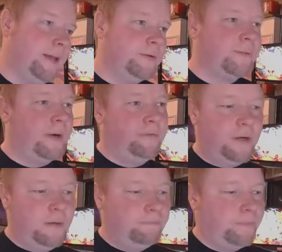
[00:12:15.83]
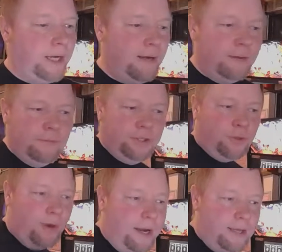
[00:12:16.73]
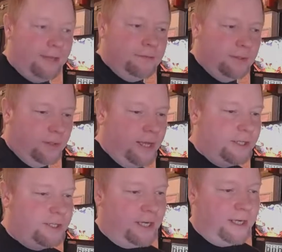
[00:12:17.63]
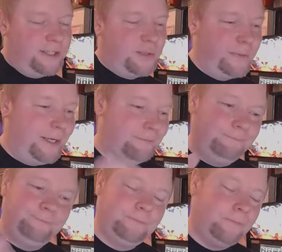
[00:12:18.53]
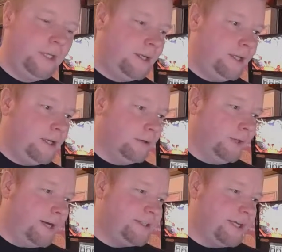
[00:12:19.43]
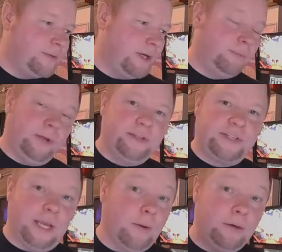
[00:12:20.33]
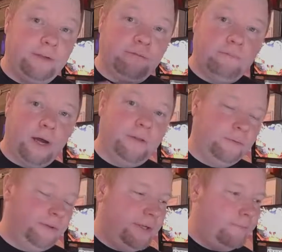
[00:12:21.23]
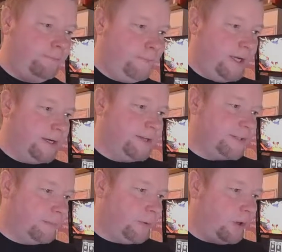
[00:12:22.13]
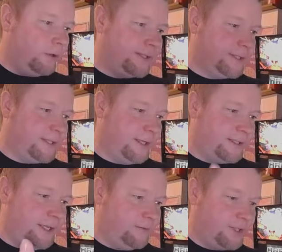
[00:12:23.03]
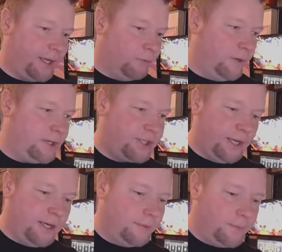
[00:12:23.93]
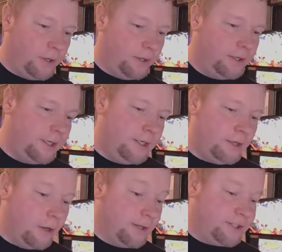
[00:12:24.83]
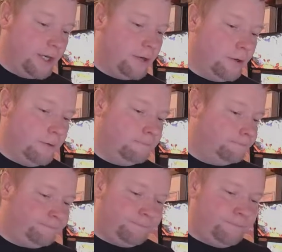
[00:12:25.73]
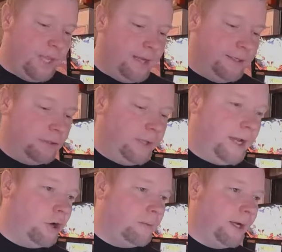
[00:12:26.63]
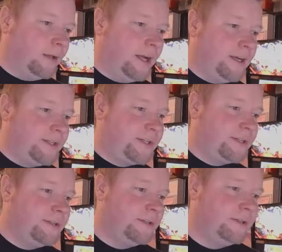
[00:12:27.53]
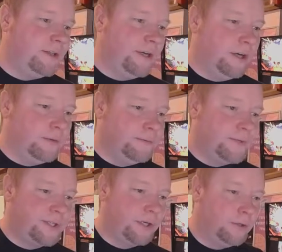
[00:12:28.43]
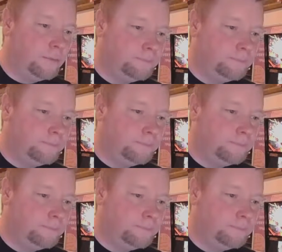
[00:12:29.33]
That was my fault. I was trying to hit the lock shots, but you know, a lot of times when I play this game, I don't even bother with them because the ball has a tendency of just kind of ricocheting up there on its own, and it'll light all my locks, you know, so.